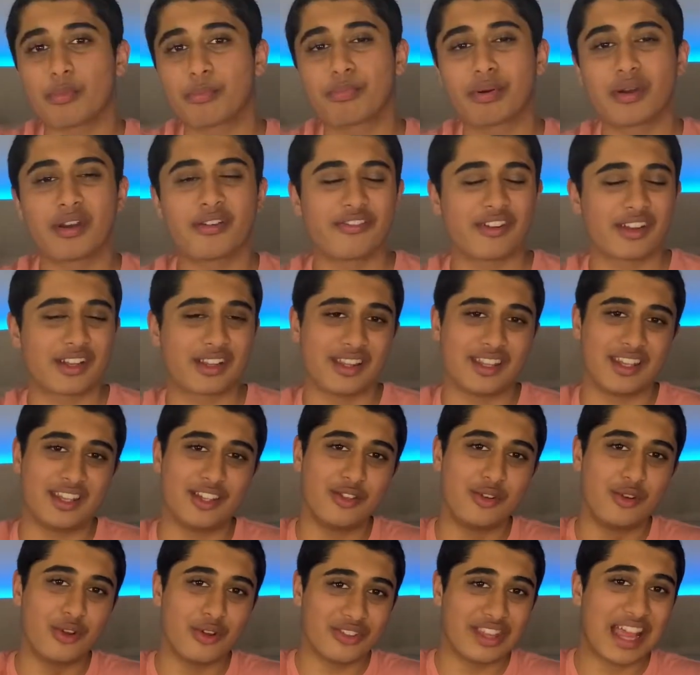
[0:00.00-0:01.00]
perfectly,
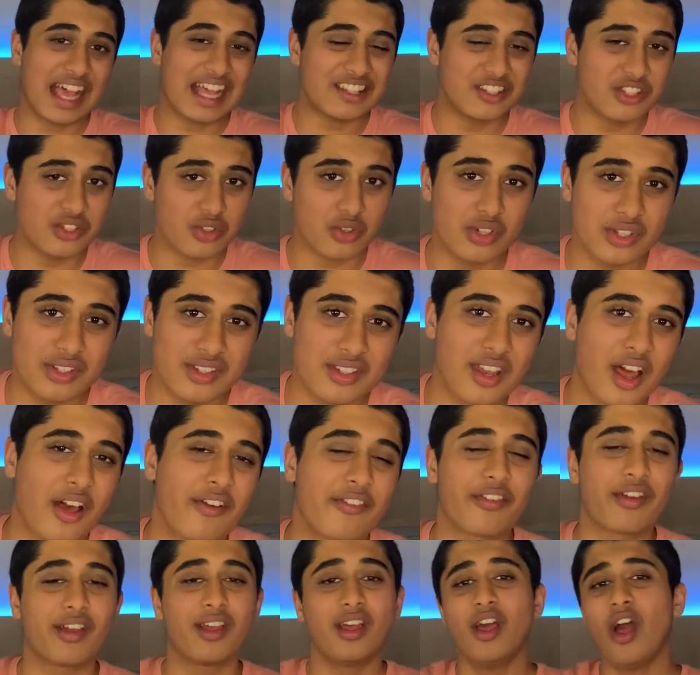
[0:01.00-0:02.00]
that sort of stuff.
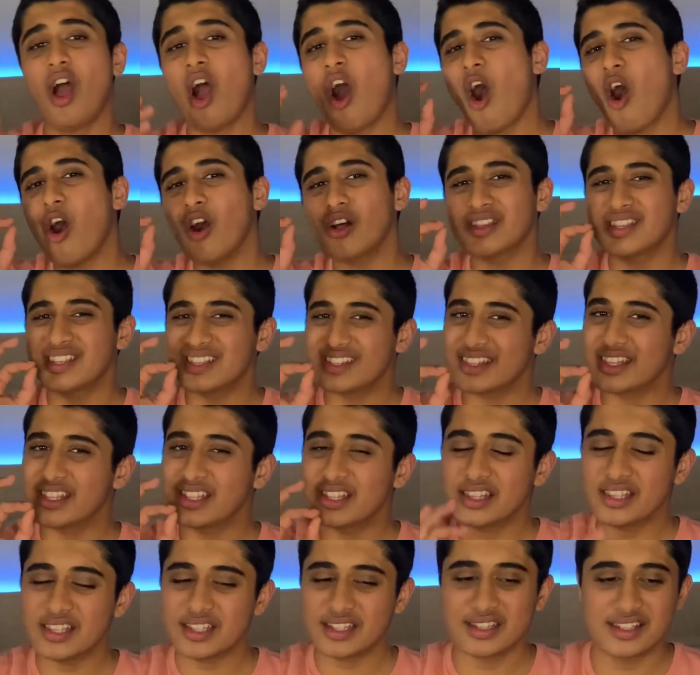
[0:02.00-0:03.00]
All these
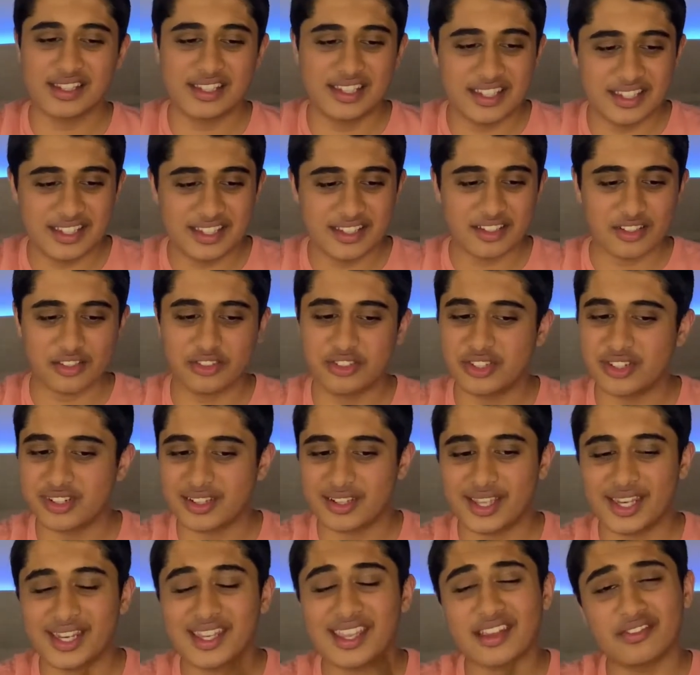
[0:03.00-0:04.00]
little details,
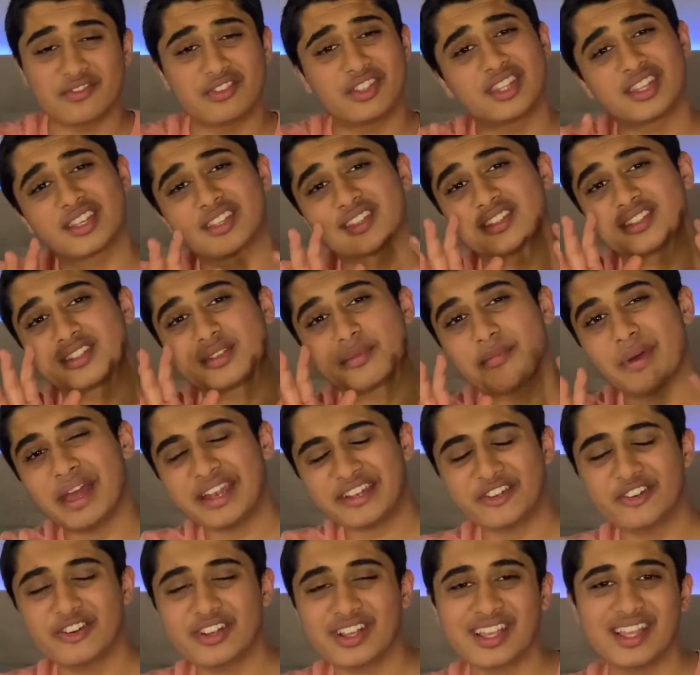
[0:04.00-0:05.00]
getting everything
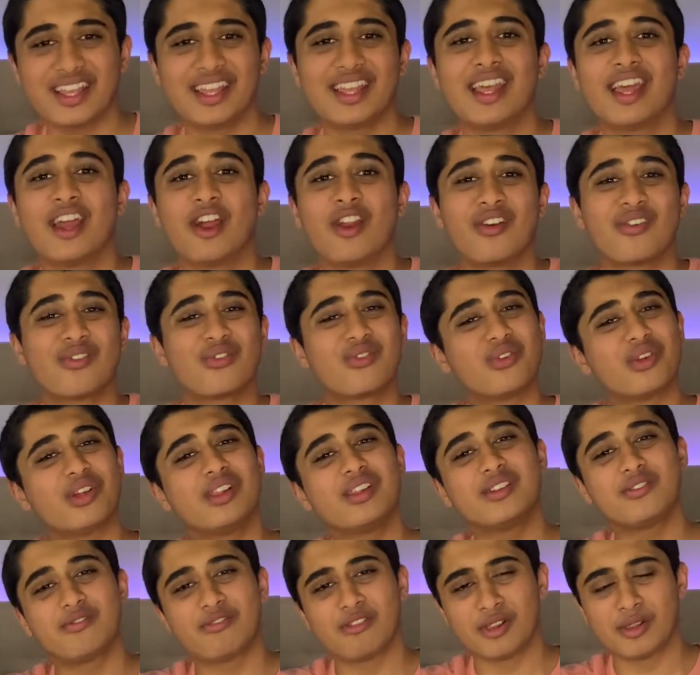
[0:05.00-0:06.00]
symmetric
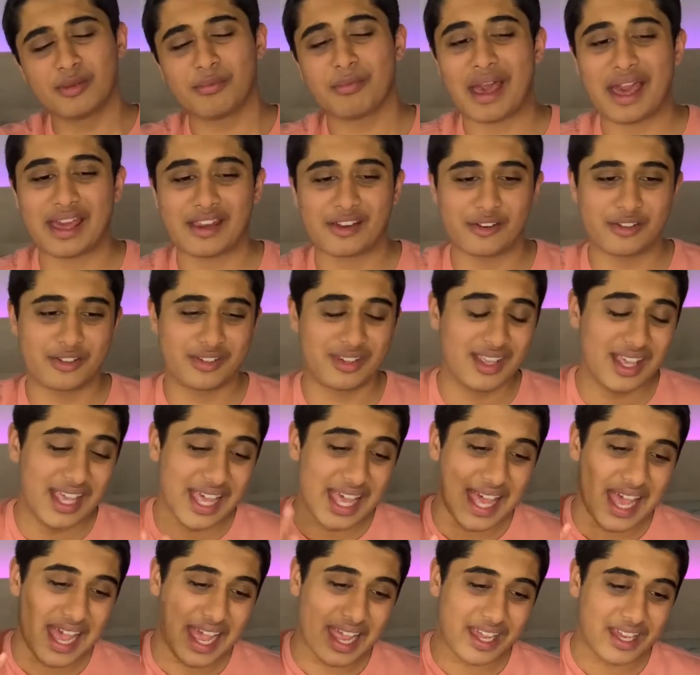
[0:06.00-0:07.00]
really matters.
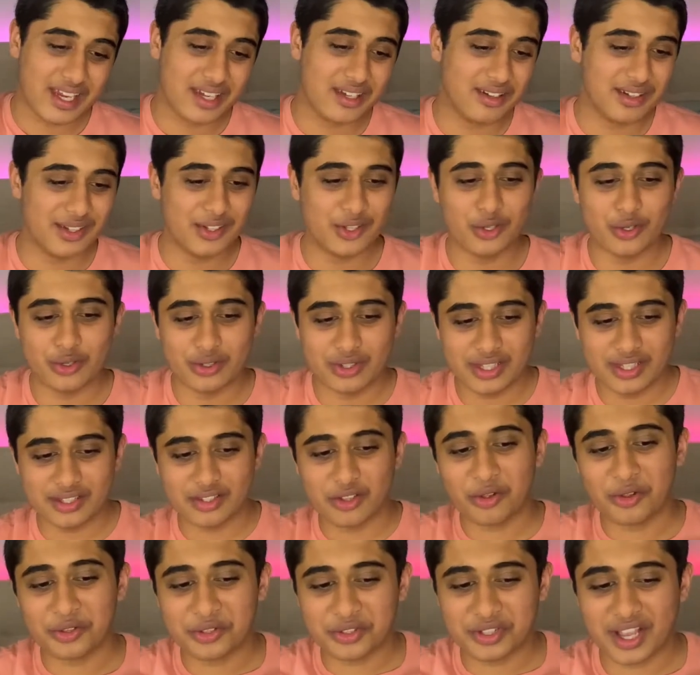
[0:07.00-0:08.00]
And this
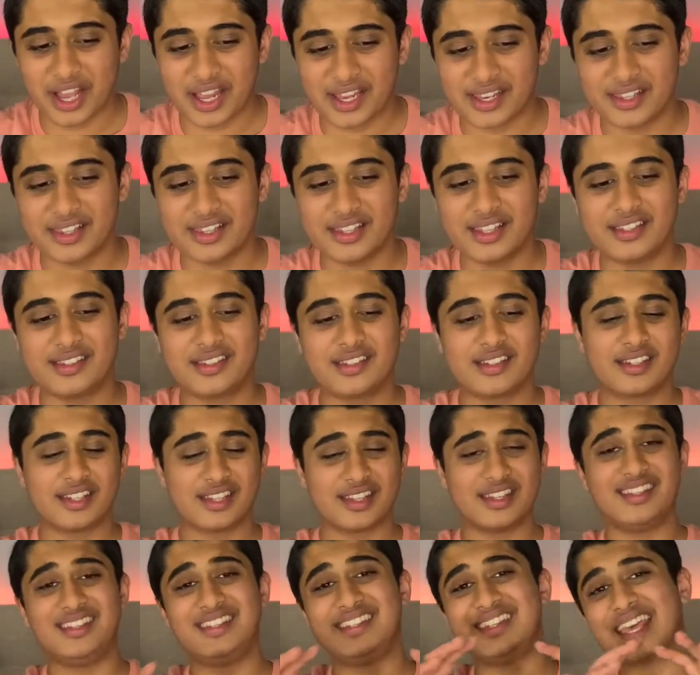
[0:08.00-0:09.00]
also kind of leads into
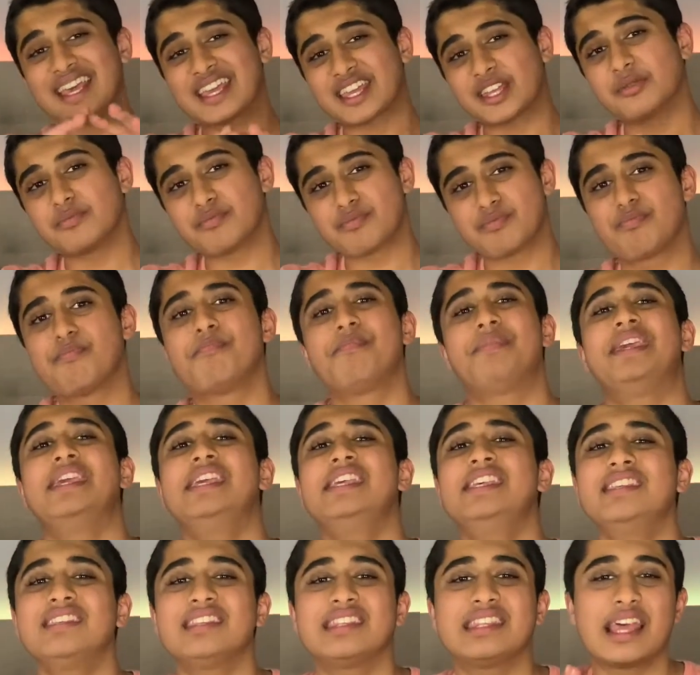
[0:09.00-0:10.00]
the second
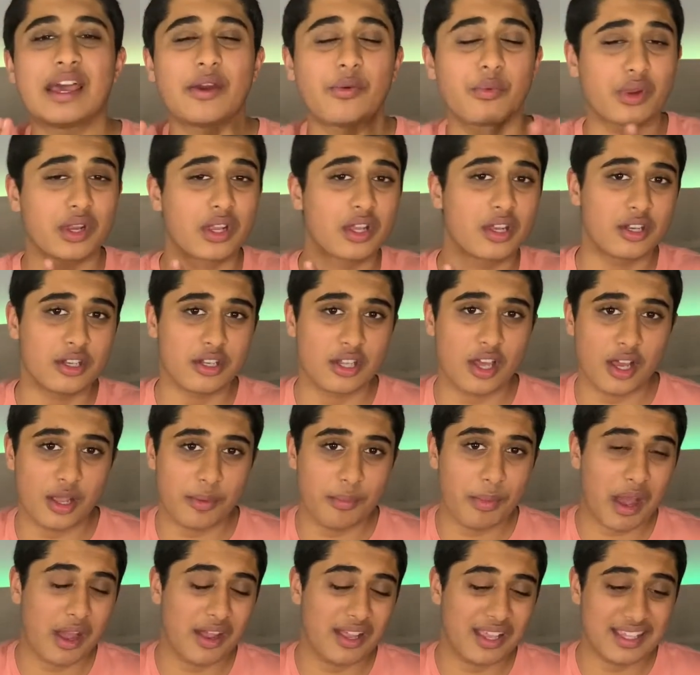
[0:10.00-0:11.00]
piece that we're going to talk
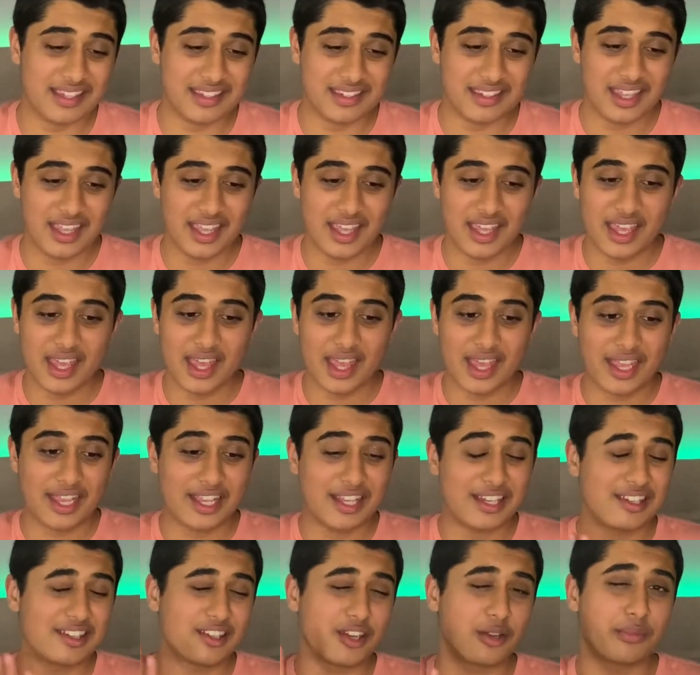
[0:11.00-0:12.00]
about, is
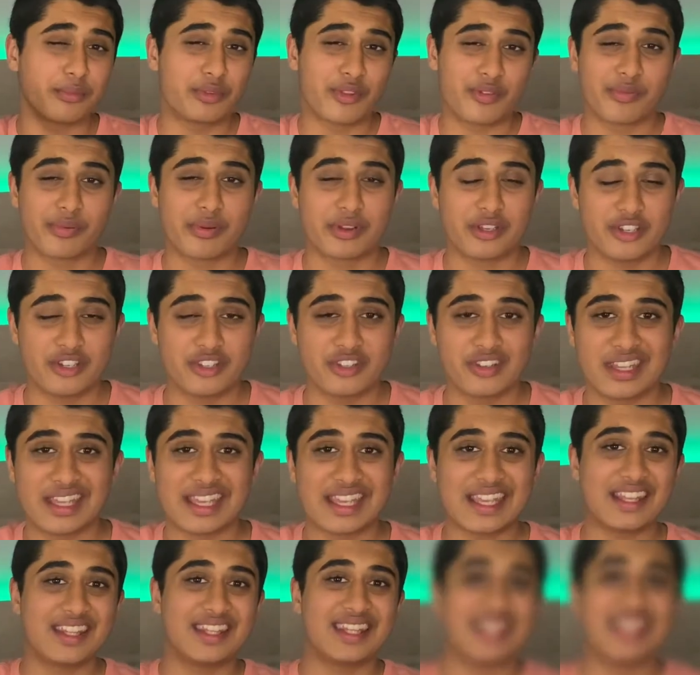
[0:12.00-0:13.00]
in terms of positioning,
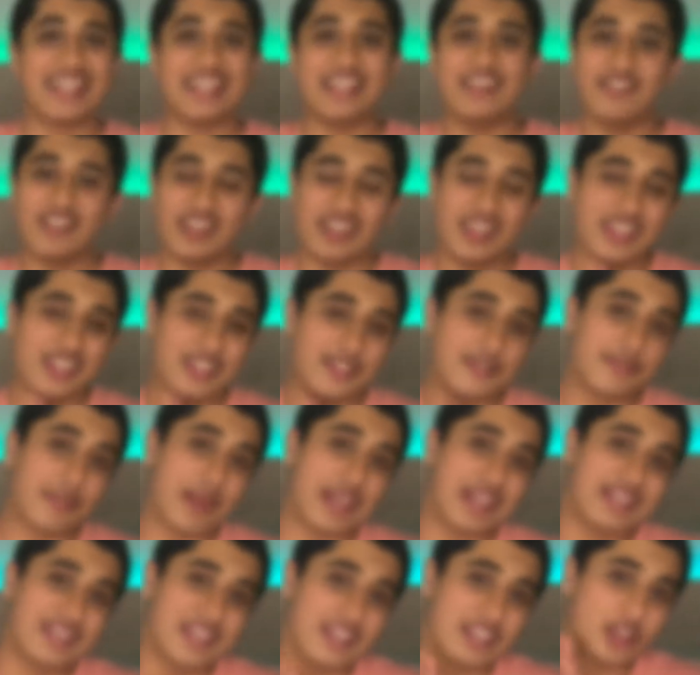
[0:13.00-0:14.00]
is evenly
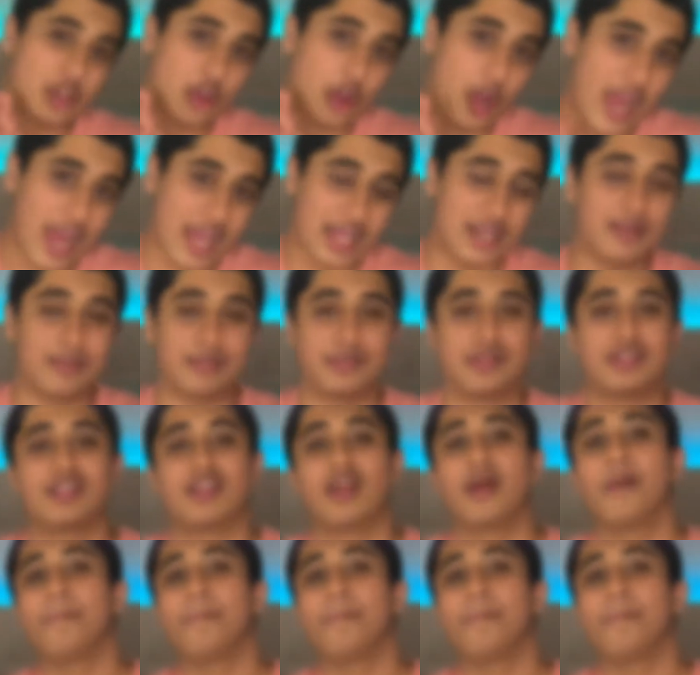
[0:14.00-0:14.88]
spacing your items.